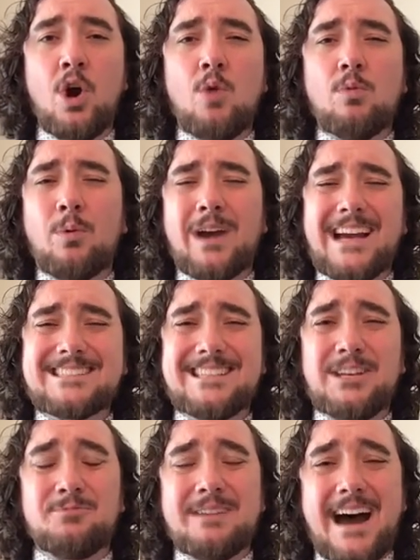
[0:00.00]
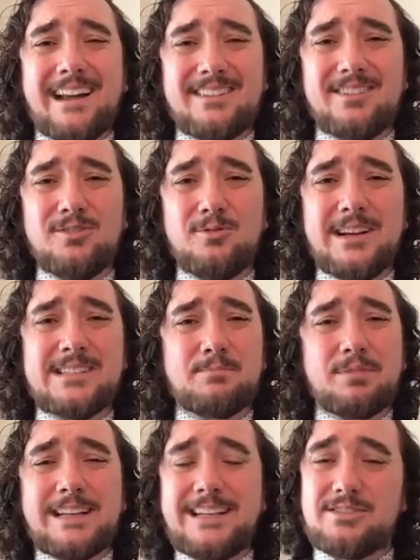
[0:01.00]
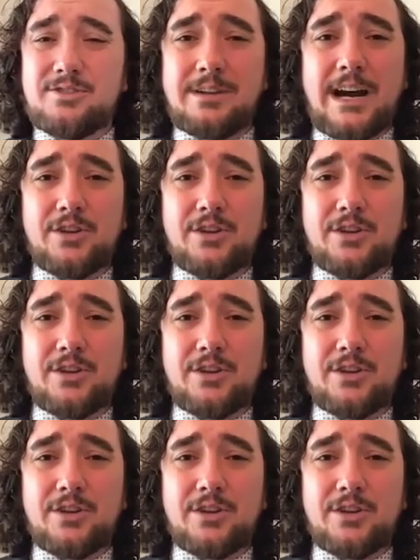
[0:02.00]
What we're asking you not to do is please do not